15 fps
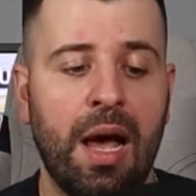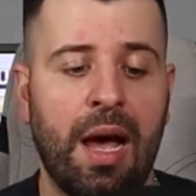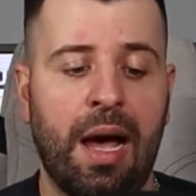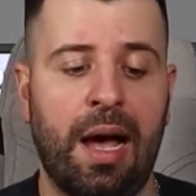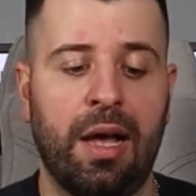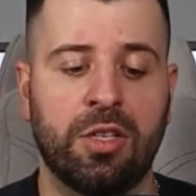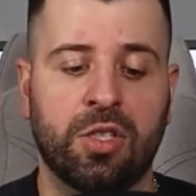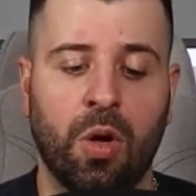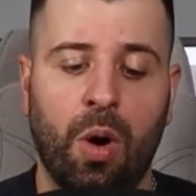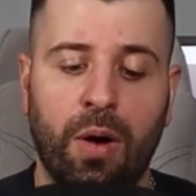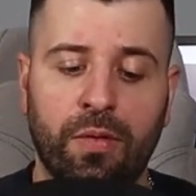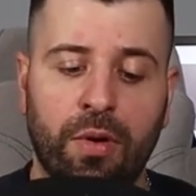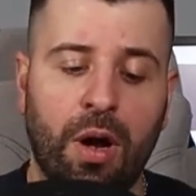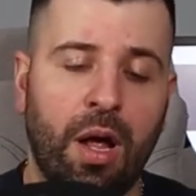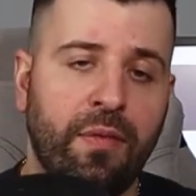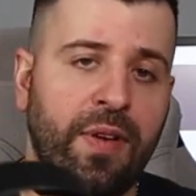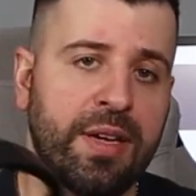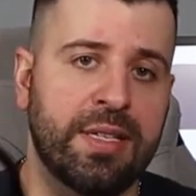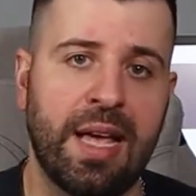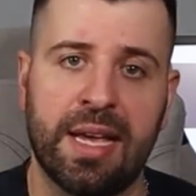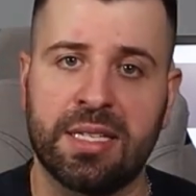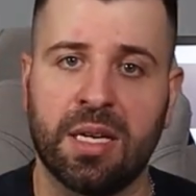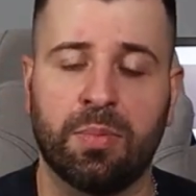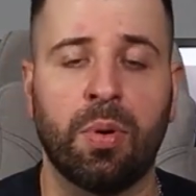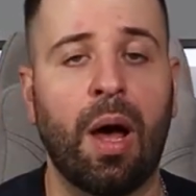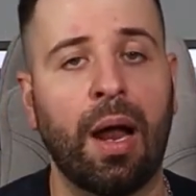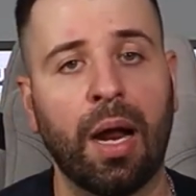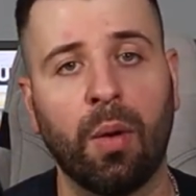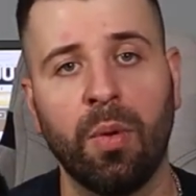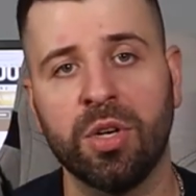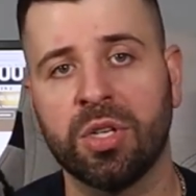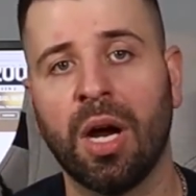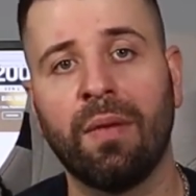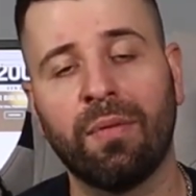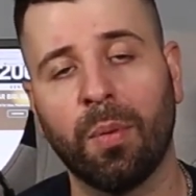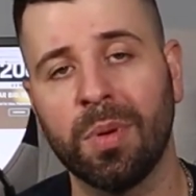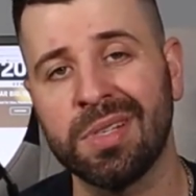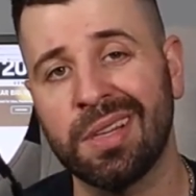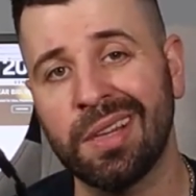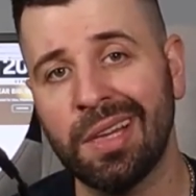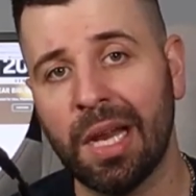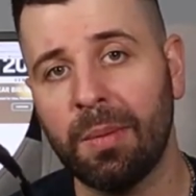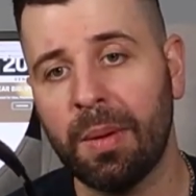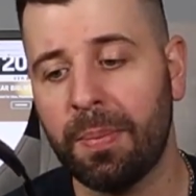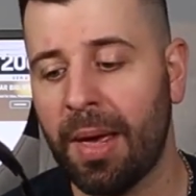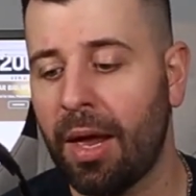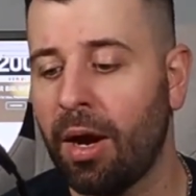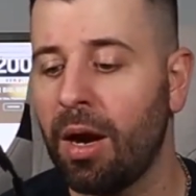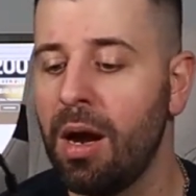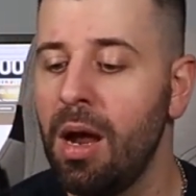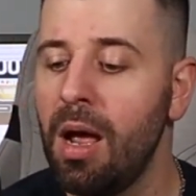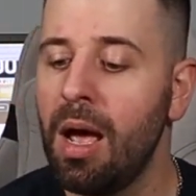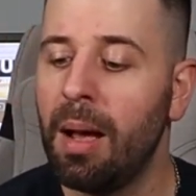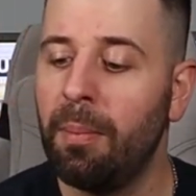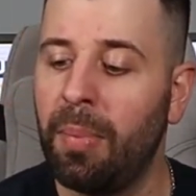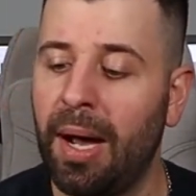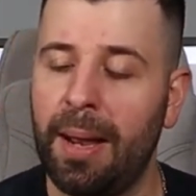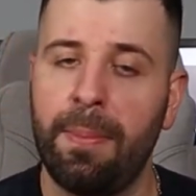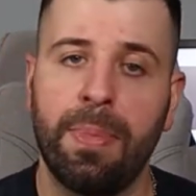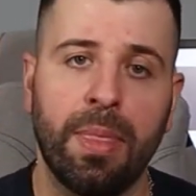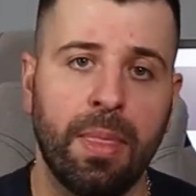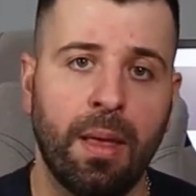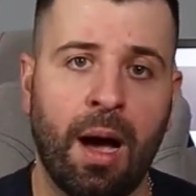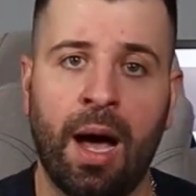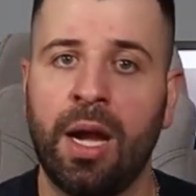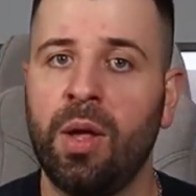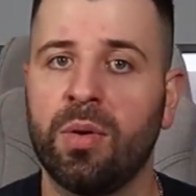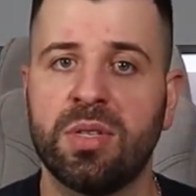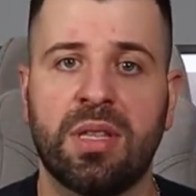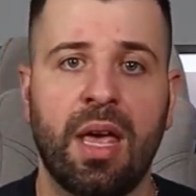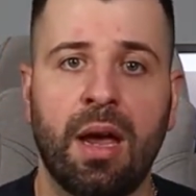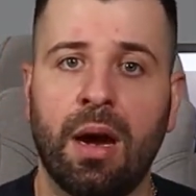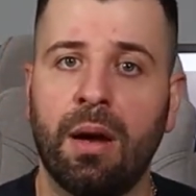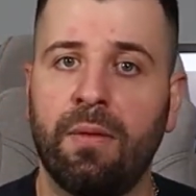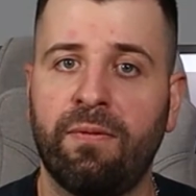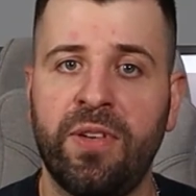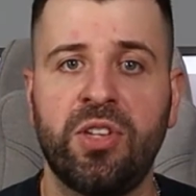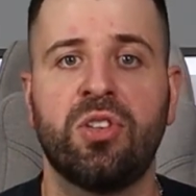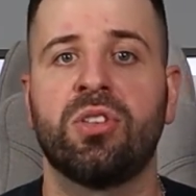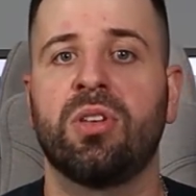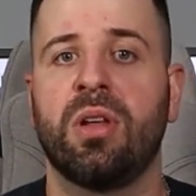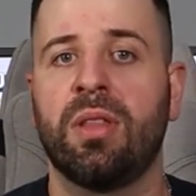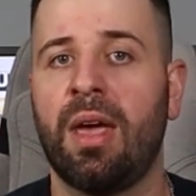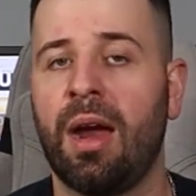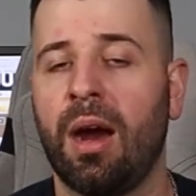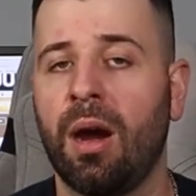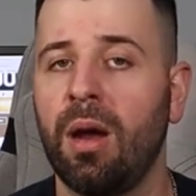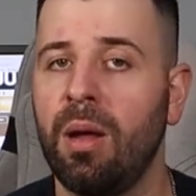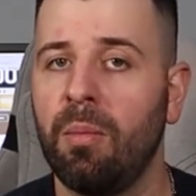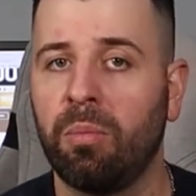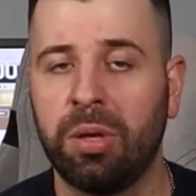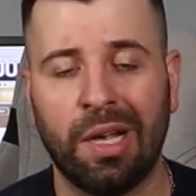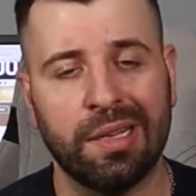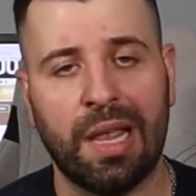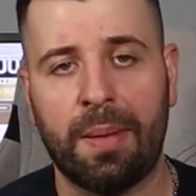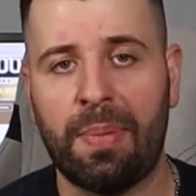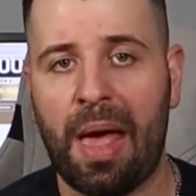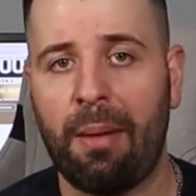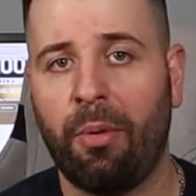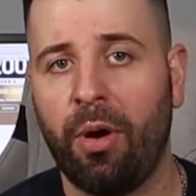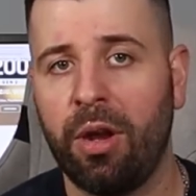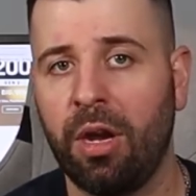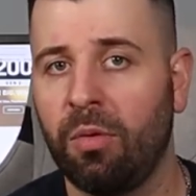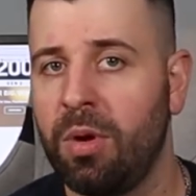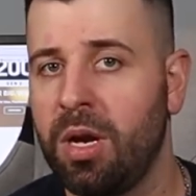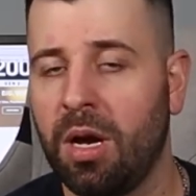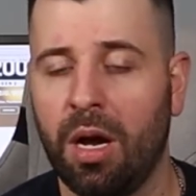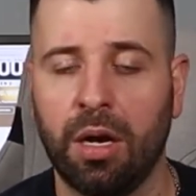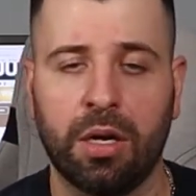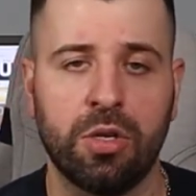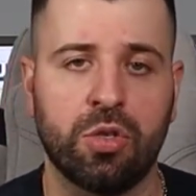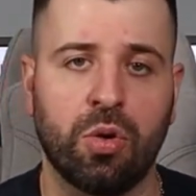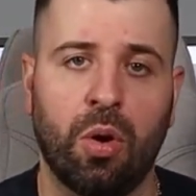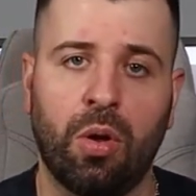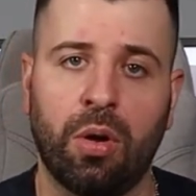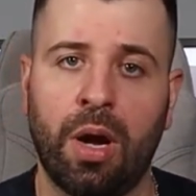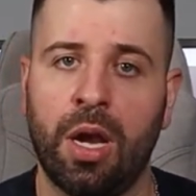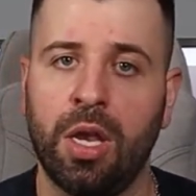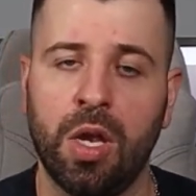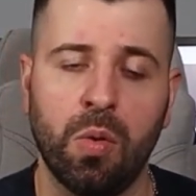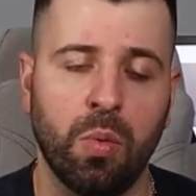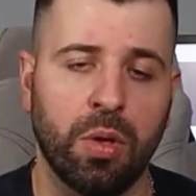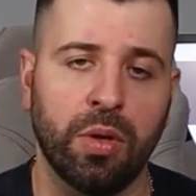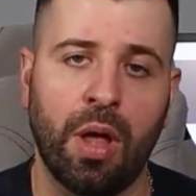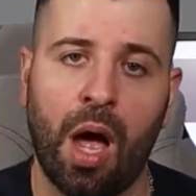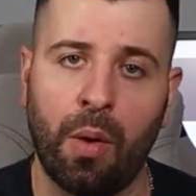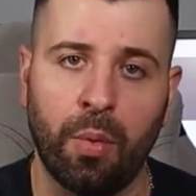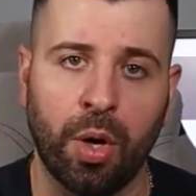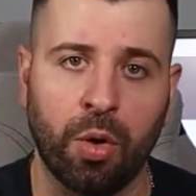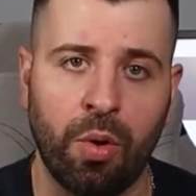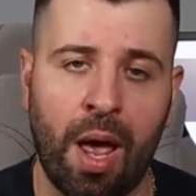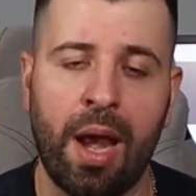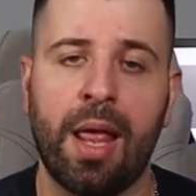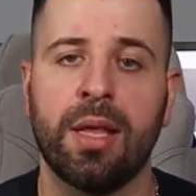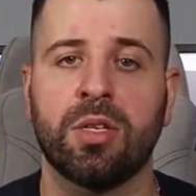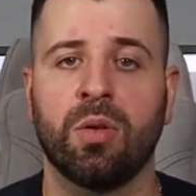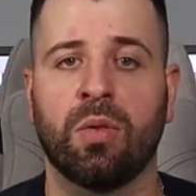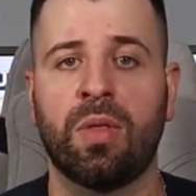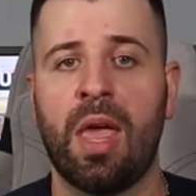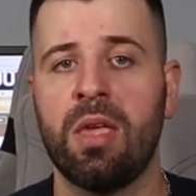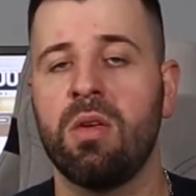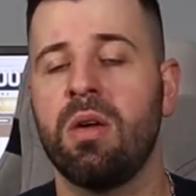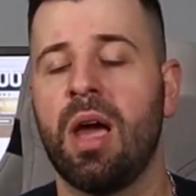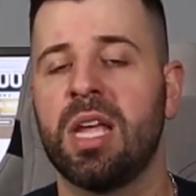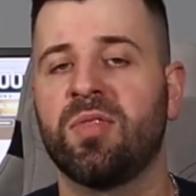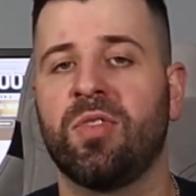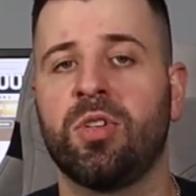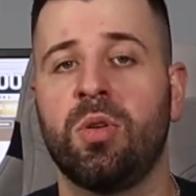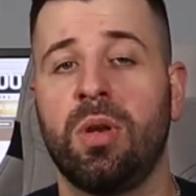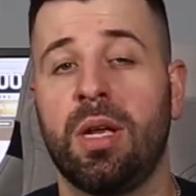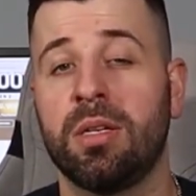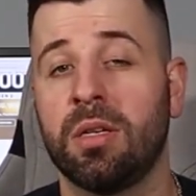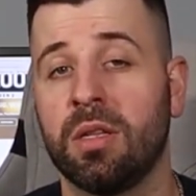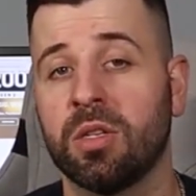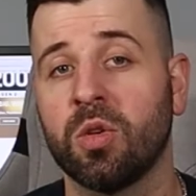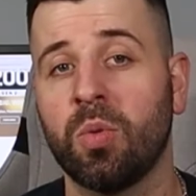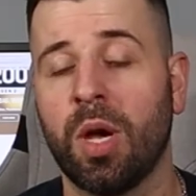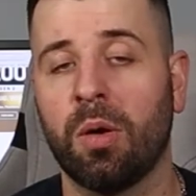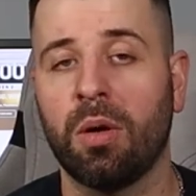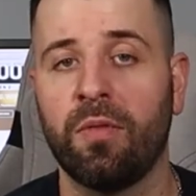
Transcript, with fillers: Uh, so overall, fantastic product. Wish Comfort was a little bit better, but audio's there, features are there, Plug that bad boy into your Recon controller and you will not regret it. So thank you guys for tuning into this quick